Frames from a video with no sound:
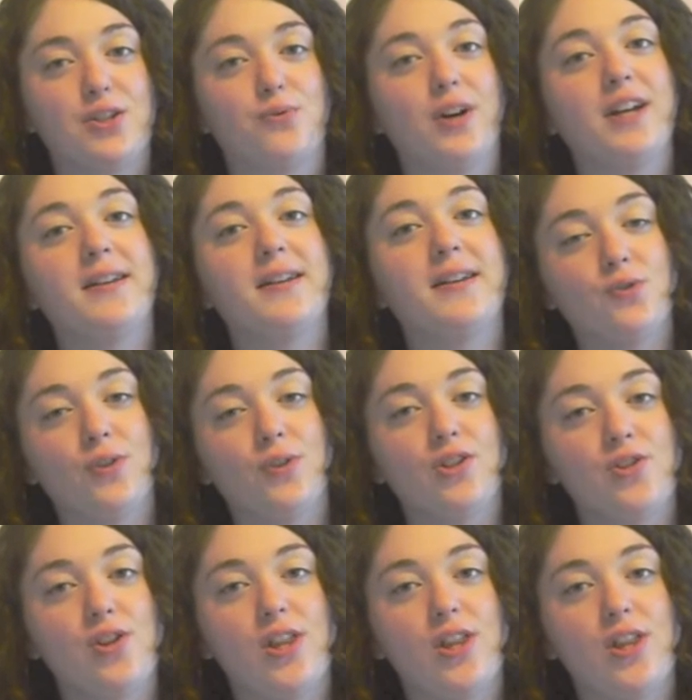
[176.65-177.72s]
random
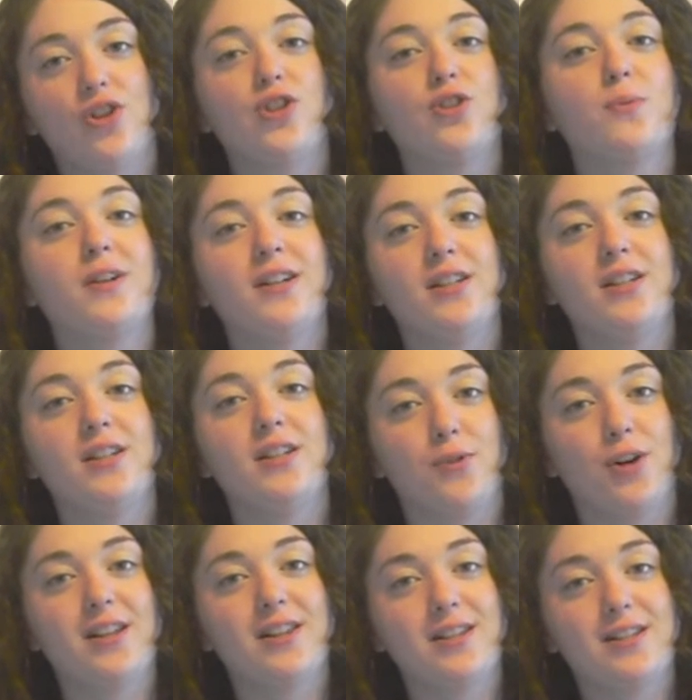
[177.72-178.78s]
stranger that just wanted to
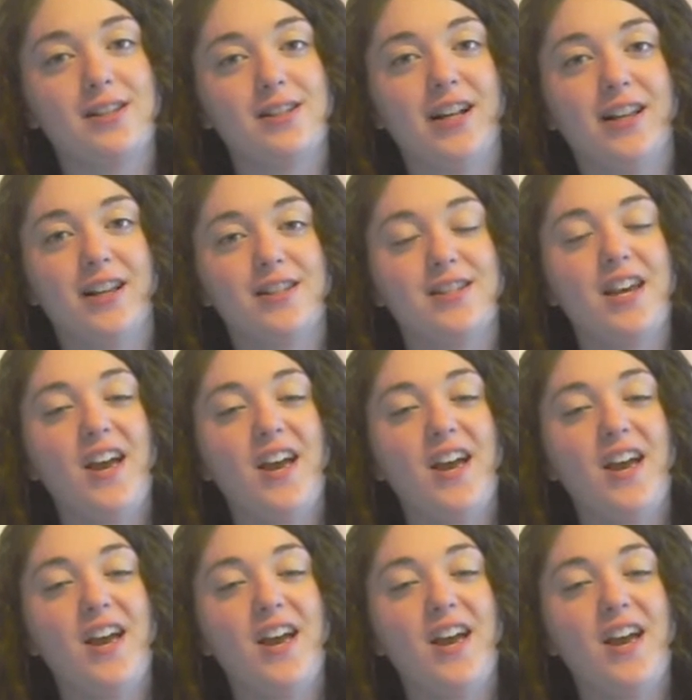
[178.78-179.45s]
break the silence